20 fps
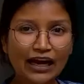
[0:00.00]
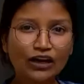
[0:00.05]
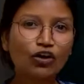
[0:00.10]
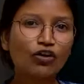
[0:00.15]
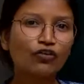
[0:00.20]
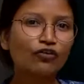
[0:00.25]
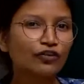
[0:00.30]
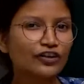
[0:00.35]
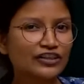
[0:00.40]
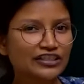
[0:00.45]

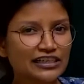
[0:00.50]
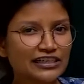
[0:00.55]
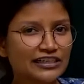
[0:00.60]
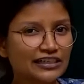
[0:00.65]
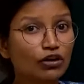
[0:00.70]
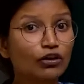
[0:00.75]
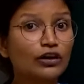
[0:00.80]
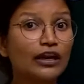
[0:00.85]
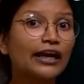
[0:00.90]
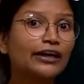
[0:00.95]
lack of
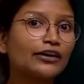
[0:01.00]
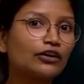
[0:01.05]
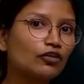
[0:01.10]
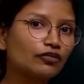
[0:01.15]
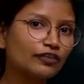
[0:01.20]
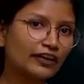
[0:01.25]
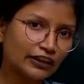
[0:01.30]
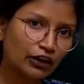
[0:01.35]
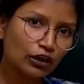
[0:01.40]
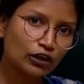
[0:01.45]
facility or
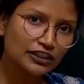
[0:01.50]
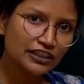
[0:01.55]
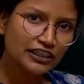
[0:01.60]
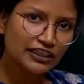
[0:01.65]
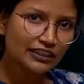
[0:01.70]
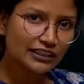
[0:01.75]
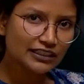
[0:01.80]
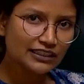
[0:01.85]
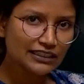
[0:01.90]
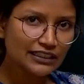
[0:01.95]
lack of
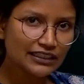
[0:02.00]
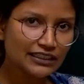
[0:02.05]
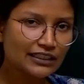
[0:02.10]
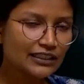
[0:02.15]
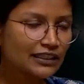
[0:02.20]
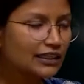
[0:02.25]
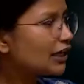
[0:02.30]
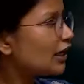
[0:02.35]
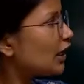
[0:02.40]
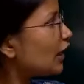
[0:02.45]
technology in the
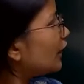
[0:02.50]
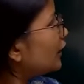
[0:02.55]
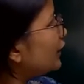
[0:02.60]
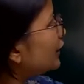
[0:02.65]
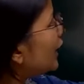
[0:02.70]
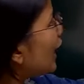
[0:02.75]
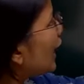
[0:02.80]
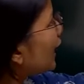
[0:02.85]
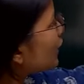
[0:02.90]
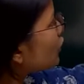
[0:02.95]
seed,
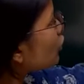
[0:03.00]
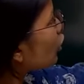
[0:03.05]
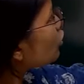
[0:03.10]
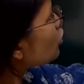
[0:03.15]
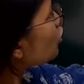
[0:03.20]
that